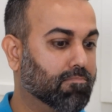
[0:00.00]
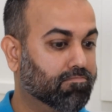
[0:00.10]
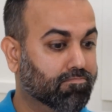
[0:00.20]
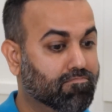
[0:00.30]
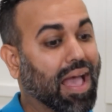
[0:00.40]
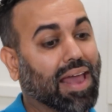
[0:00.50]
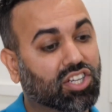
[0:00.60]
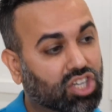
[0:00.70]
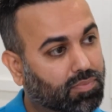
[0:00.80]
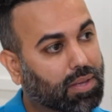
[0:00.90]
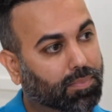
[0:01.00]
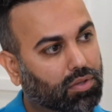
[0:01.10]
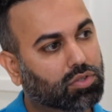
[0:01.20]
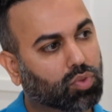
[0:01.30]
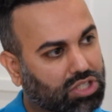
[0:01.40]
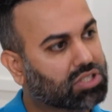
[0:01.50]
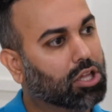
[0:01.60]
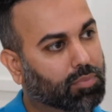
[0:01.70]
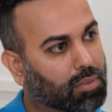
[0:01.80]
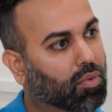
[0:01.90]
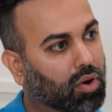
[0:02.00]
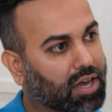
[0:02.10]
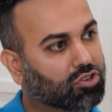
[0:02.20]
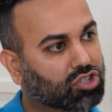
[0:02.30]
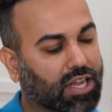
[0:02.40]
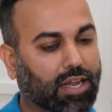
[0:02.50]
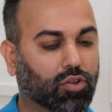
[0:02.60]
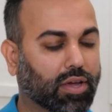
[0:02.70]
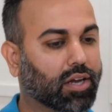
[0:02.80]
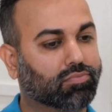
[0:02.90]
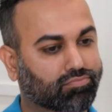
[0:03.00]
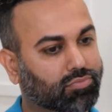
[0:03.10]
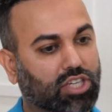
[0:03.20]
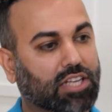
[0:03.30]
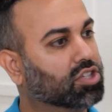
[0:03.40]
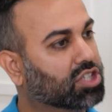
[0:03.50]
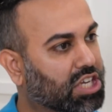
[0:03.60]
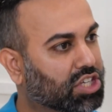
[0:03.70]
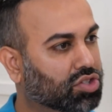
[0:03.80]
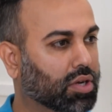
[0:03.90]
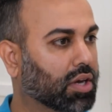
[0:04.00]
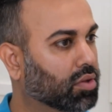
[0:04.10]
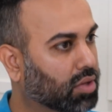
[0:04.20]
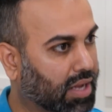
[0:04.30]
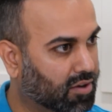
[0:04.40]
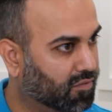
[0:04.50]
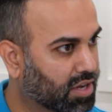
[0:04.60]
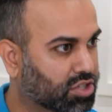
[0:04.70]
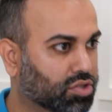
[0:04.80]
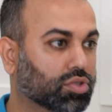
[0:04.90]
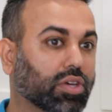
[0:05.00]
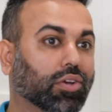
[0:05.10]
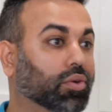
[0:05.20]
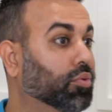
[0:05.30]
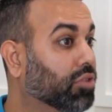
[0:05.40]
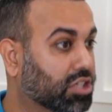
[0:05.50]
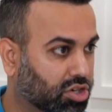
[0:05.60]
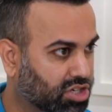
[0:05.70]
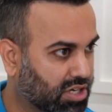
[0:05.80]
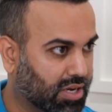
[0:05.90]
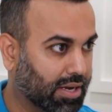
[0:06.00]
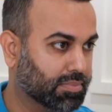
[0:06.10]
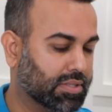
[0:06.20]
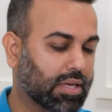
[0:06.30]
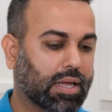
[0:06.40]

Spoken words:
managing people. So which is a little bit more interesting. You get a chance to teach, you get to look at different issues, you get to do research at times.